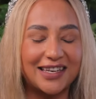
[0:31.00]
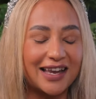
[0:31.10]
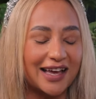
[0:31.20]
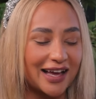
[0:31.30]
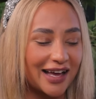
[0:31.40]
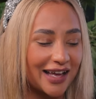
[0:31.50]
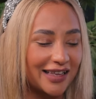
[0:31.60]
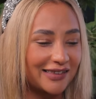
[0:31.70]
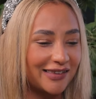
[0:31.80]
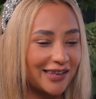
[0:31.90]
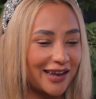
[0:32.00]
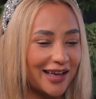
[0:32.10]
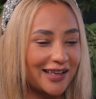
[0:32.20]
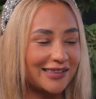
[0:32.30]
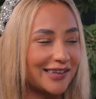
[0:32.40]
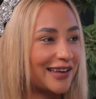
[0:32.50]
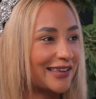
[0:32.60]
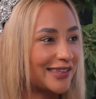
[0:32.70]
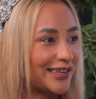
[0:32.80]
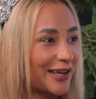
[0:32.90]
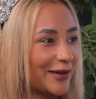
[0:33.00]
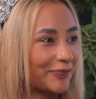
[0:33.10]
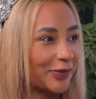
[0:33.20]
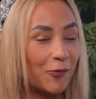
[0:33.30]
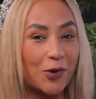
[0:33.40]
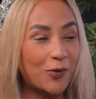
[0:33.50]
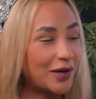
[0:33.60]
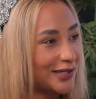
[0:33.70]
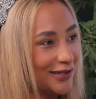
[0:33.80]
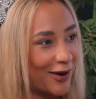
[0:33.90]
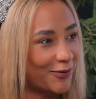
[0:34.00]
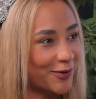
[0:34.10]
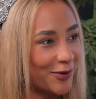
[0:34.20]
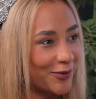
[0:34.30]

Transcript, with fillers: Dina, Dina, Dina, Dina, where do I start with